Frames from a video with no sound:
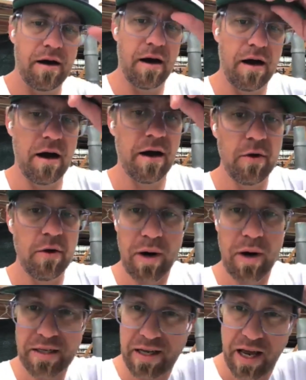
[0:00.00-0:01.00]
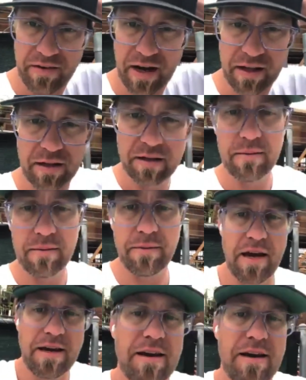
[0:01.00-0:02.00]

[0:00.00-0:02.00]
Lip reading: On the west side of thank you.